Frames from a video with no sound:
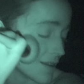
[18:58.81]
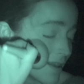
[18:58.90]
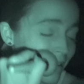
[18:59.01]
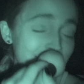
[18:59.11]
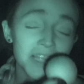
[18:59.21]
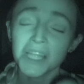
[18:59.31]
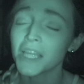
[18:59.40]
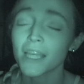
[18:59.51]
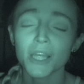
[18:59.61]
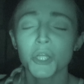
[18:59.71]
a
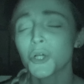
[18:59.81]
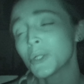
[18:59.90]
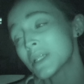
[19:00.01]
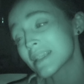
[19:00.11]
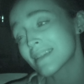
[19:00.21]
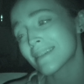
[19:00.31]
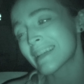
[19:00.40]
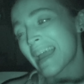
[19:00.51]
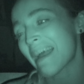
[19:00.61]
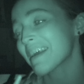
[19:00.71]
little
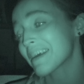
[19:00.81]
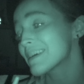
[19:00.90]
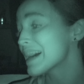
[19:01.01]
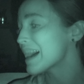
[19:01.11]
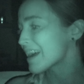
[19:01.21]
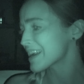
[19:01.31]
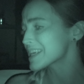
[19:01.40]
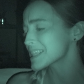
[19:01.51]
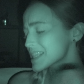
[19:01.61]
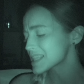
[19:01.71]
snack,
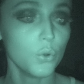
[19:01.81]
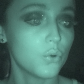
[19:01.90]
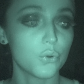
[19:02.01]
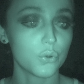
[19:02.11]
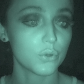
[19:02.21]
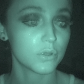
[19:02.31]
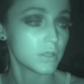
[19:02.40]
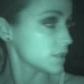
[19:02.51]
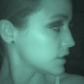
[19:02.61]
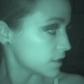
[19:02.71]
guys. Ooh.
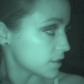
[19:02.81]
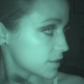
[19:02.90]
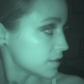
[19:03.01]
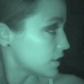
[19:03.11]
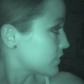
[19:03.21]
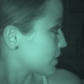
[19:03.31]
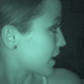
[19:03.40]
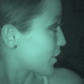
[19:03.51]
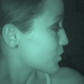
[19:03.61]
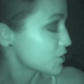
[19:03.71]
I feel like I heard